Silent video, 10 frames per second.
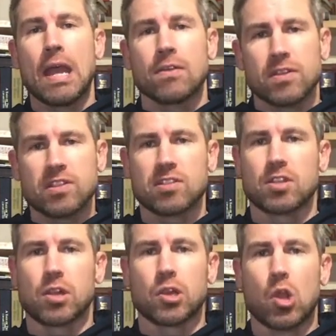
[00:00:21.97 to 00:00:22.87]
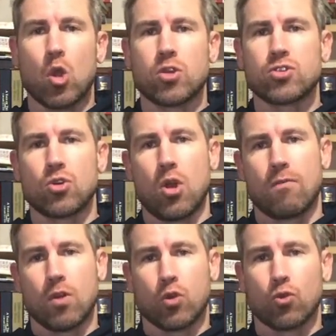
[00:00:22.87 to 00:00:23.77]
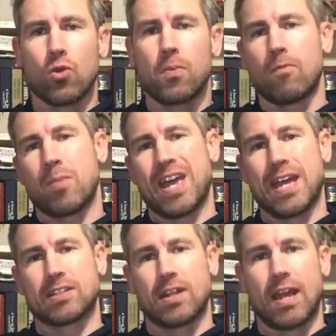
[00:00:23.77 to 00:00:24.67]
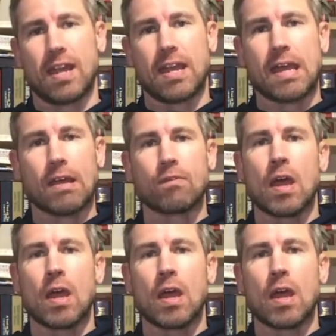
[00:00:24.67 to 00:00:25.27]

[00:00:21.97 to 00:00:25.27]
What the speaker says: This is the larger of a group of bags that I have,